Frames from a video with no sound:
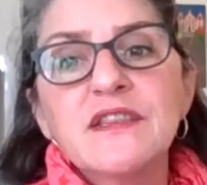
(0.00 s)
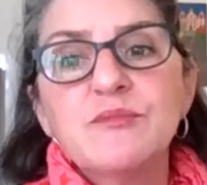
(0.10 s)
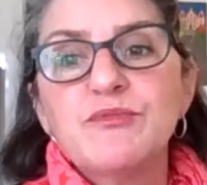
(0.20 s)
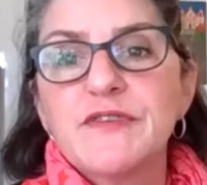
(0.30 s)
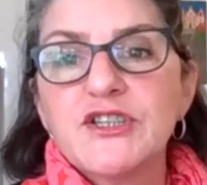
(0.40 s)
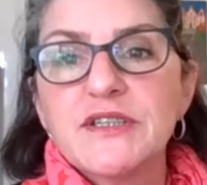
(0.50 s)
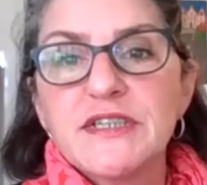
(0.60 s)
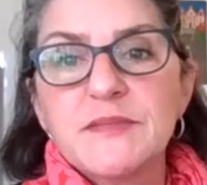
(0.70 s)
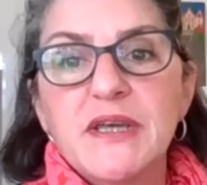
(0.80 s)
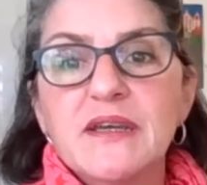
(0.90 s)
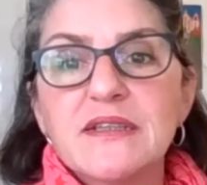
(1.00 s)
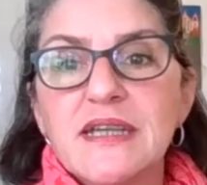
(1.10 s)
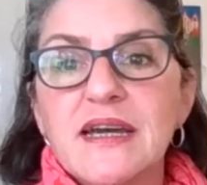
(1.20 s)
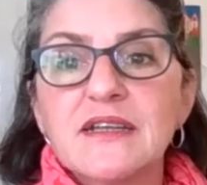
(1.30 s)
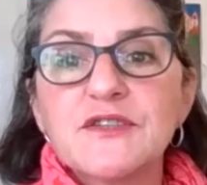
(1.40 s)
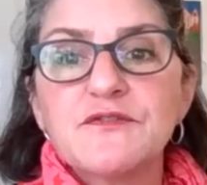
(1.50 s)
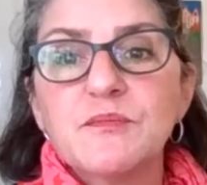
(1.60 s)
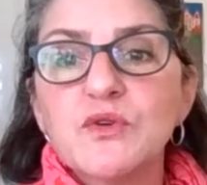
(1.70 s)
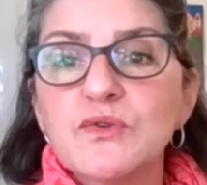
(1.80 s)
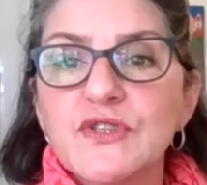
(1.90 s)
The profession is being attacked
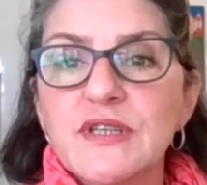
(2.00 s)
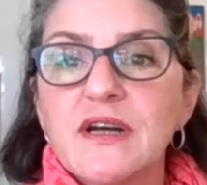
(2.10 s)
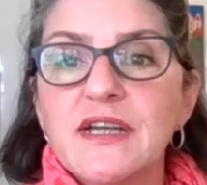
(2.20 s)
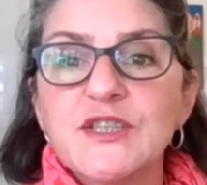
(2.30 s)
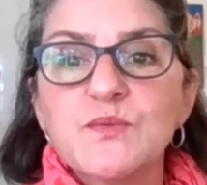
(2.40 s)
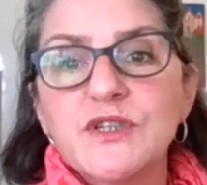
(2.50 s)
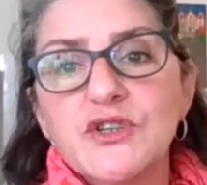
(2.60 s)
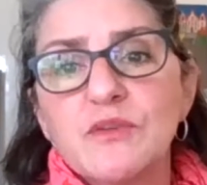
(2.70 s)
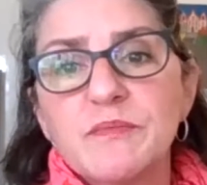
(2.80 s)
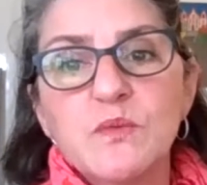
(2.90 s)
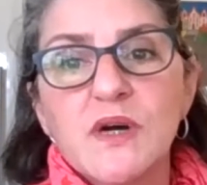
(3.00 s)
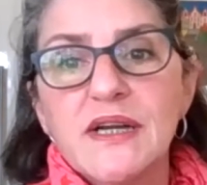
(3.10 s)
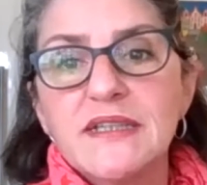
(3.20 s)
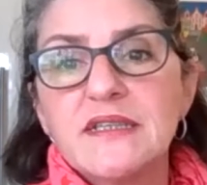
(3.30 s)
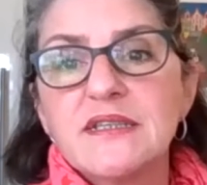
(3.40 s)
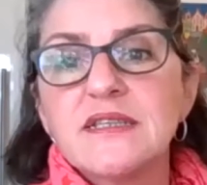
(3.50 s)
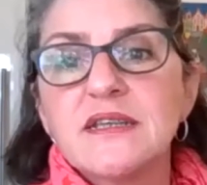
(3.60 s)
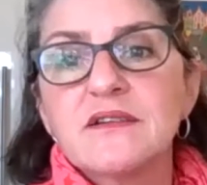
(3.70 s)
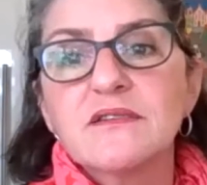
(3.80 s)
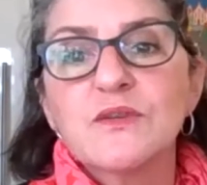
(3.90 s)
from all sides. Would it not be wise to
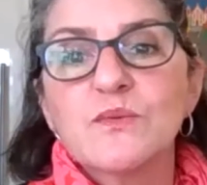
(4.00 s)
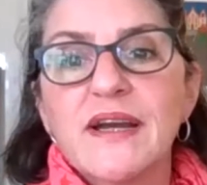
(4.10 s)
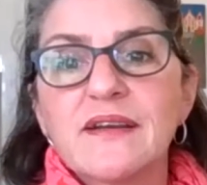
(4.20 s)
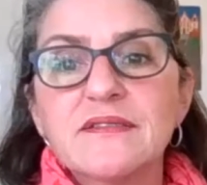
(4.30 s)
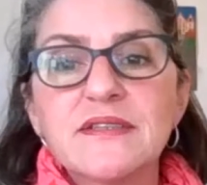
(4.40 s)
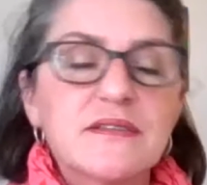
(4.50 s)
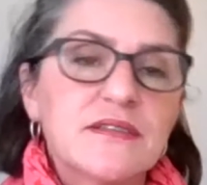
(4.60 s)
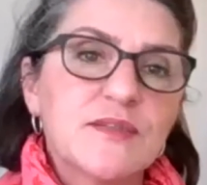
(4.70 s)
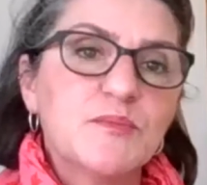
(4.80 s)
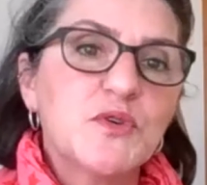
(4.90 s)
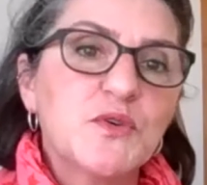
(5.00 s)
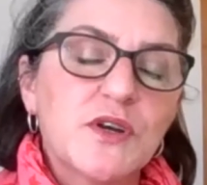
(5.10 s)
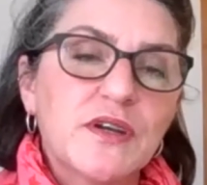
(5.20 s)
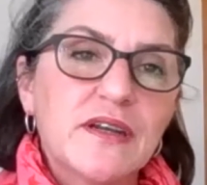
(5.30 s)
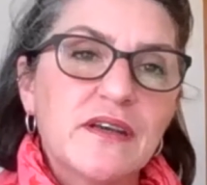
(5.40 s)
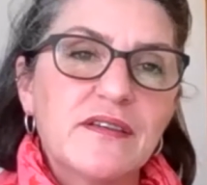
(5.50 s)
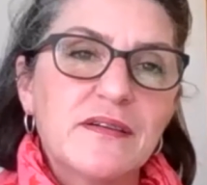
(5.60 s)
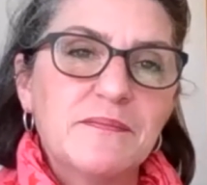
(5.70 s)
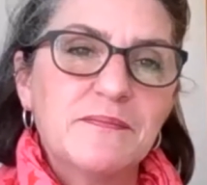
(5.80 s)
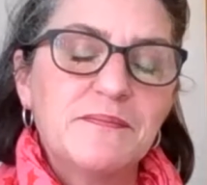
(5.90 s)
circle the wagons and support one another?